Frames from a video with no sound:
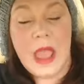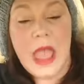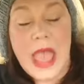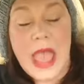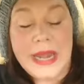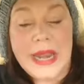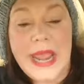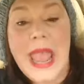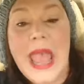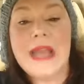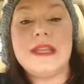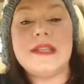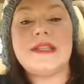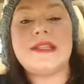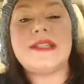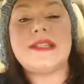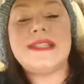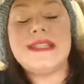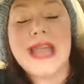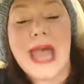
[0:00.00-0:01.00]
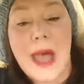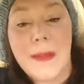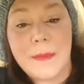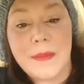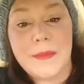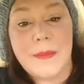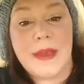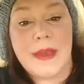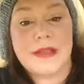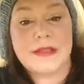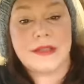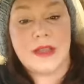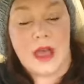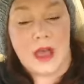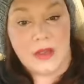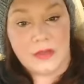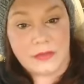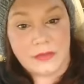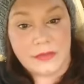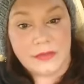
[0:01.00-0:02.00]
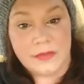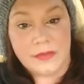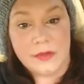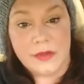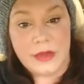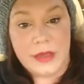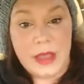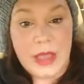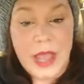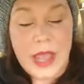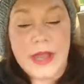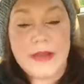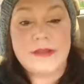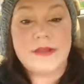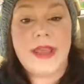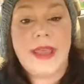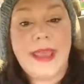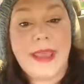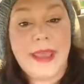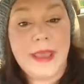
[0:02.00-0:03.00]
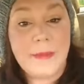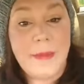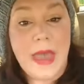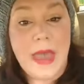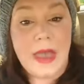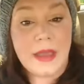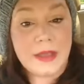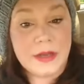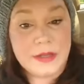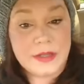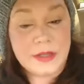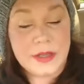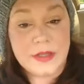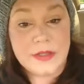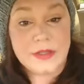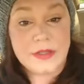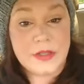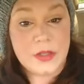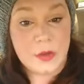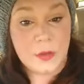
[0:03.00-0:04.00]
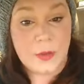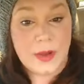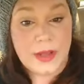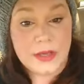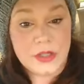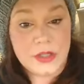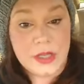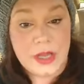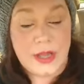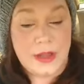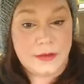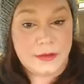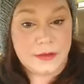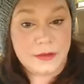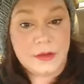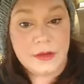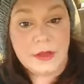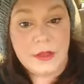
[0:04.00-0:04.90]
And I had to stop myself and take back into consideration,